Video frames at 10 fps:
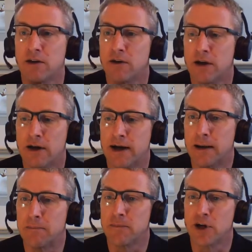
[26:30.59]
You
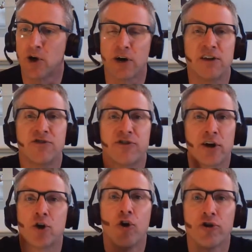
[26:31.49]
know, is
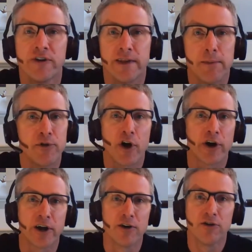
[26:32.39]
there gold in them
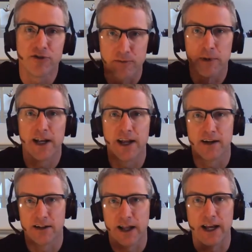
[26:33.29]
thar hills?
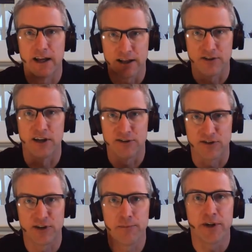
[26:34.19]
Meaning, like, is
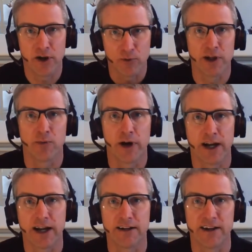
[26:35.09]
it something you really
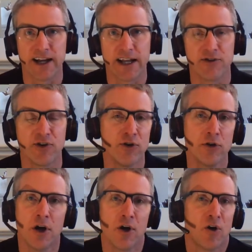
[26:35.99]
going to dig
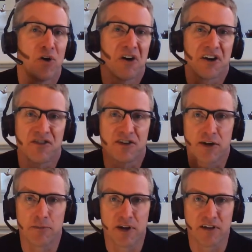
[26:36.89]
into, or is
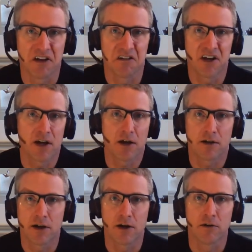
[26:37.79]
it something that,
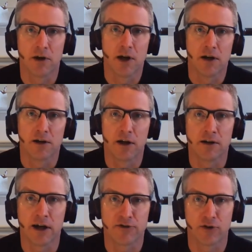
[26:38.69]
you know,
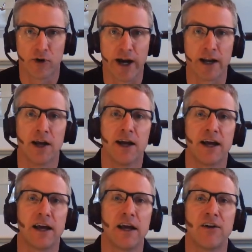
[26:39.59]
not so great?
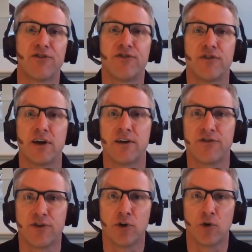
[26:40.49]
If
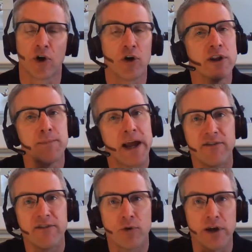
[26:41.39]
you are only
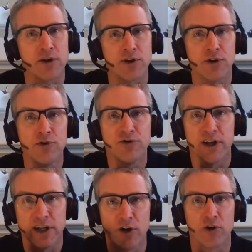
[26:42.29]
paying for what you
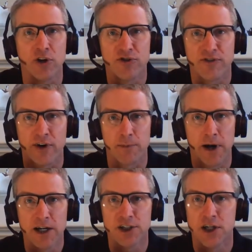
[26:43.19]
use and you don't use it very
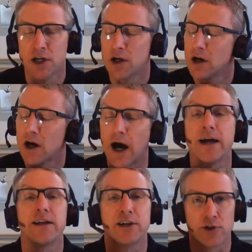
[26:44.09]
much,
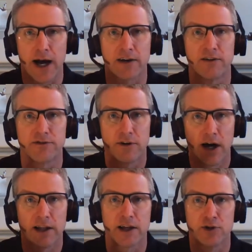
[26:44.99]
highly attractive,
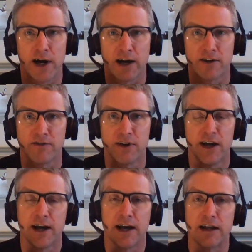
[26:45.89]
highly attractive.
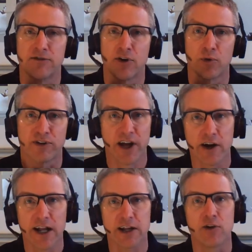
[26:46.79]
And so with
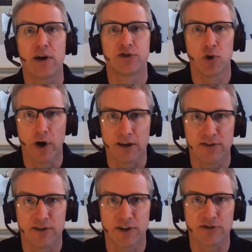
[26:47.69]
Teradata, you have
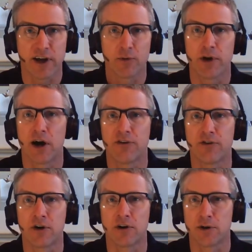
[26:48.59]
choice. Just like we
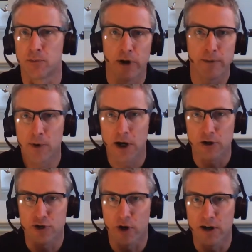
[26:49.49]
offer deployment
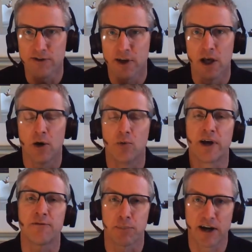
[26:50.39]
model choice,
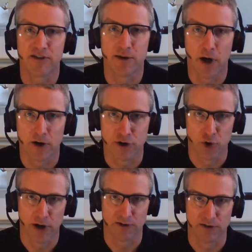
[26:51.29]
we have pricing model
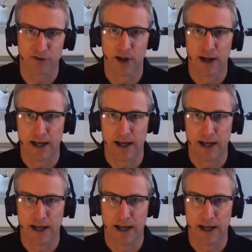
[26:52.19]
choice.